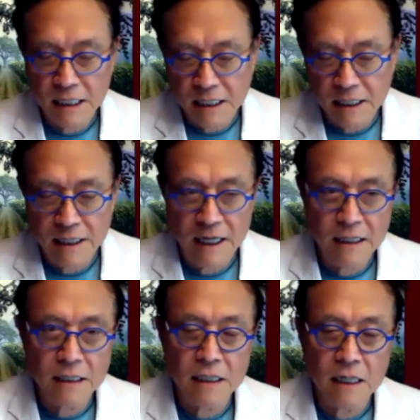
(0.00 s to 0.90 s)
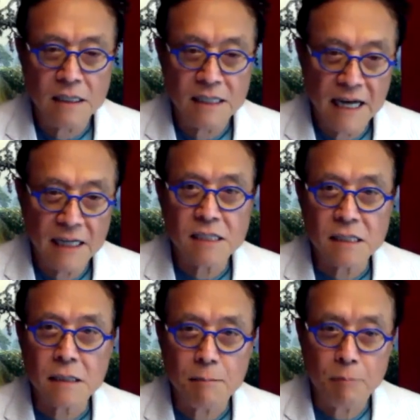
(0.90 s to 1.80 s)
then it
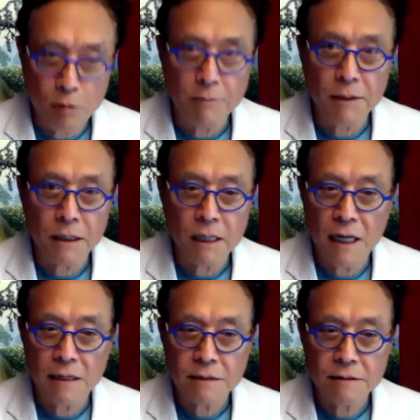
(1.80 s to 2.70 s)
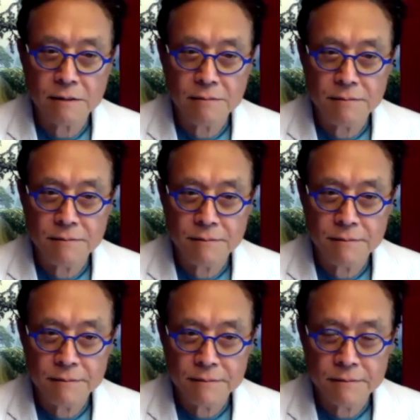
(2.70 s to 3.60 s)
taxes the poor middle class
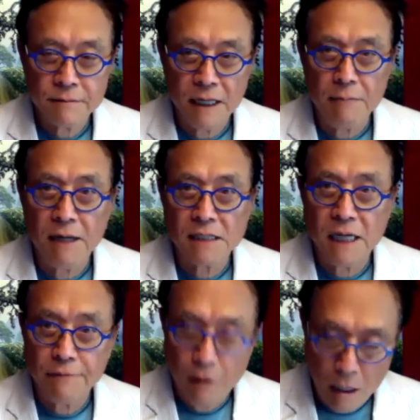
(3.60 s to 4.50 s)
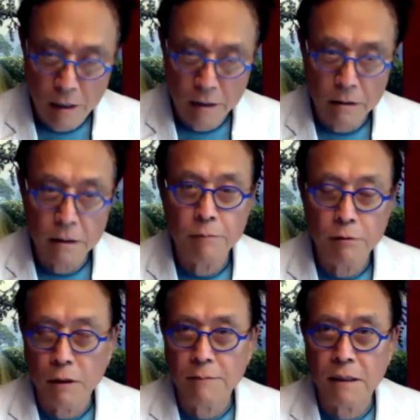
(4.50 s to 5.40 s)
and makes life harder on the
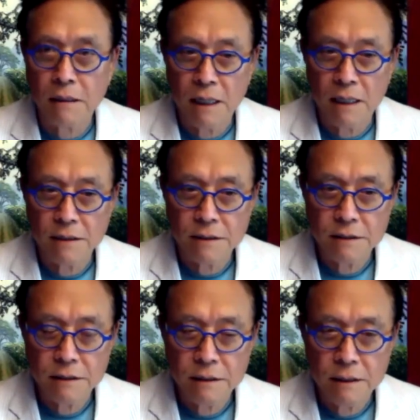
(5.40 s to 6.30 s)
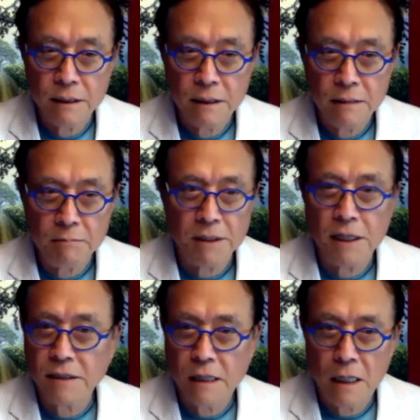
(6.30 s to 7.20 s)
poor and middle class. But
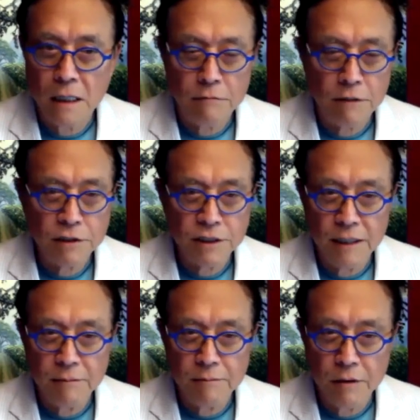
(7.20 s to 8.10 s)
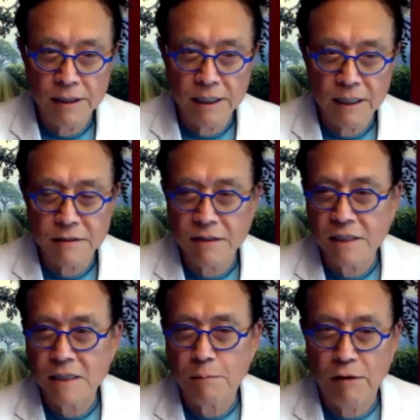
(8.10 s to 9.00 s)
that's all in Rich Dad, Poor Dad. So it's
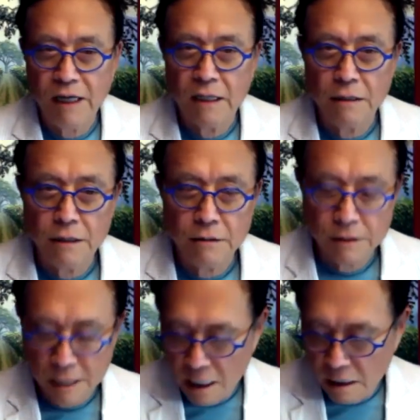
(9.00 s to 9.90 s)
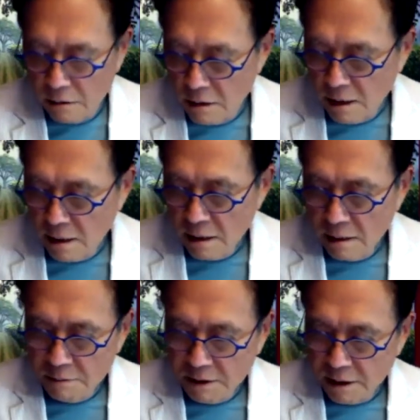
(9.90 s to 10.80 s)
just breaking news now.
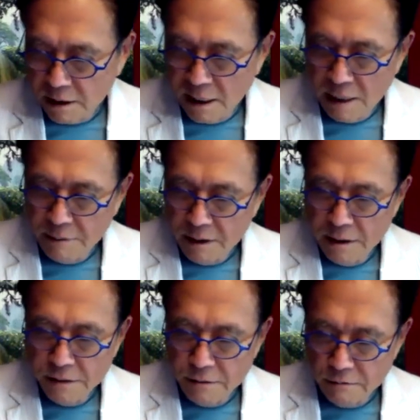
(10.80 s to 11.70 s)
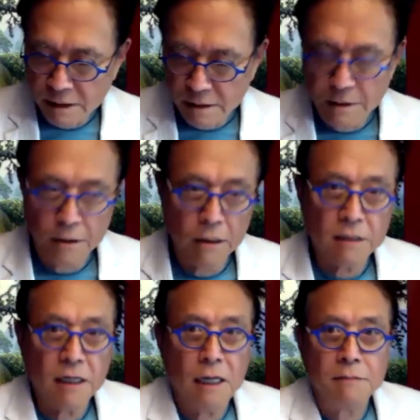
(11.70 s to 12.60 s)
But the communists who run the New York
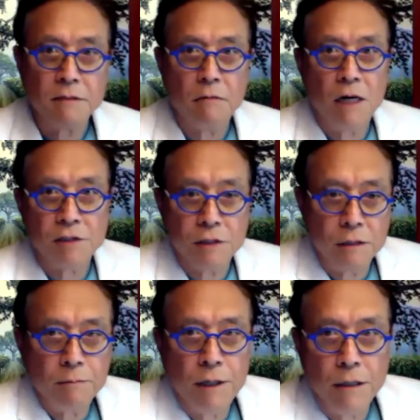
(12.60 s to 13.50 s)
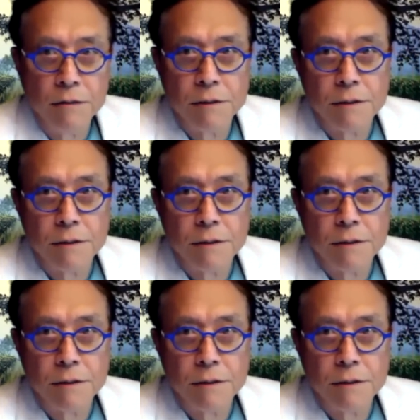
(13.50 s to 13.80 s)
Times and Washington Post,